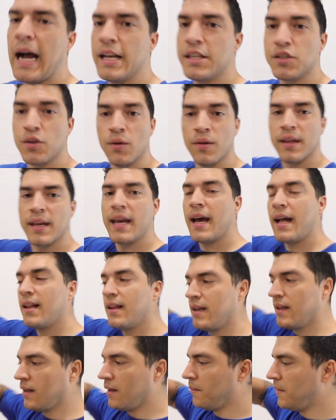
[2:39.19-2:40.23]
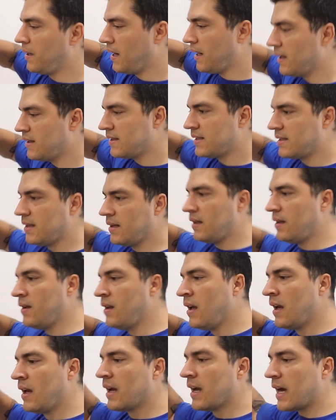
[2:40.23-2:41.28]
I sold the Cali Eliminate Z,
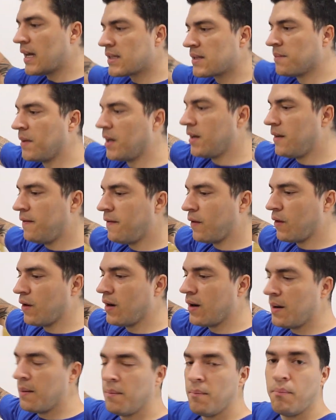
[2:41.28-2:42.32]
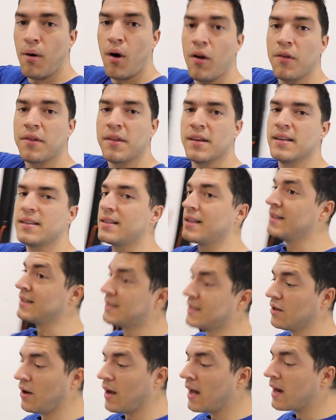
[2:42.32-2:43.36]
got some money for it, bought this, and
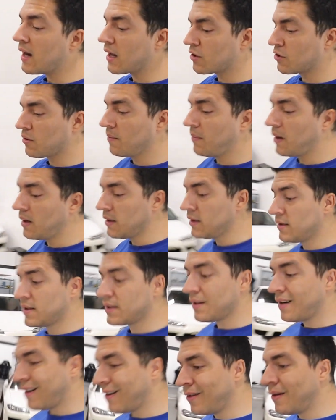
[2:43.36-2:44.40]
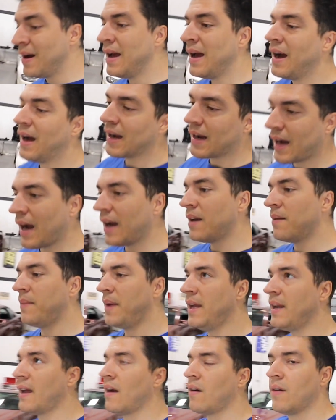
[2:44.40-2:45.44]
still had extra money, so kind of
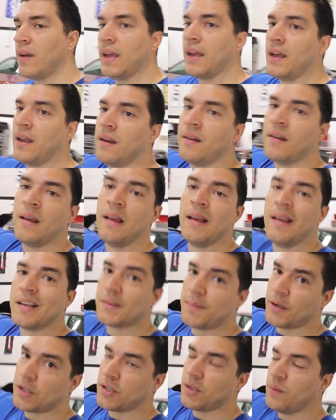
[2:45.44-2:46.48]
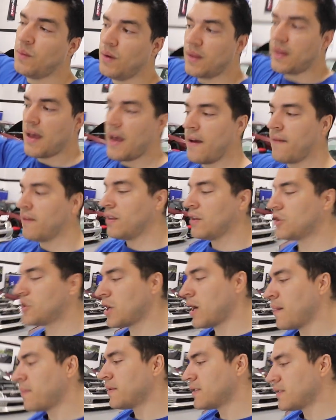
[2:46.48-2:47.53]
made out. And especially with having the
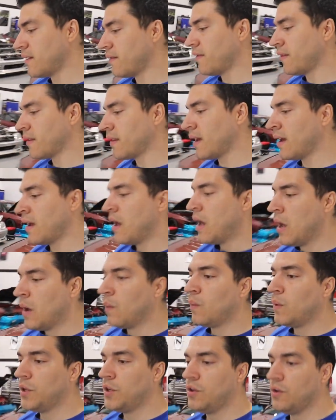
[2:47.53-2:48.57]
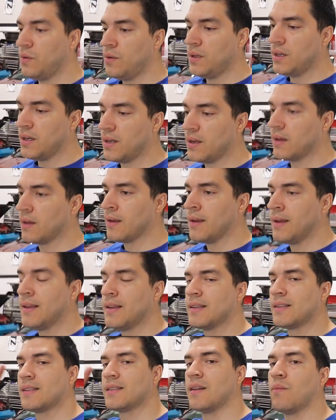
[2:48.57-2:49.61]
shop and stuff like that, we do need to
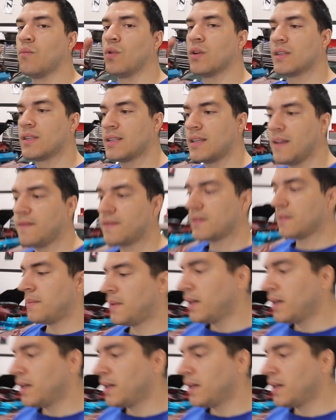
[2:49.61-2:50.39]
somewhat save some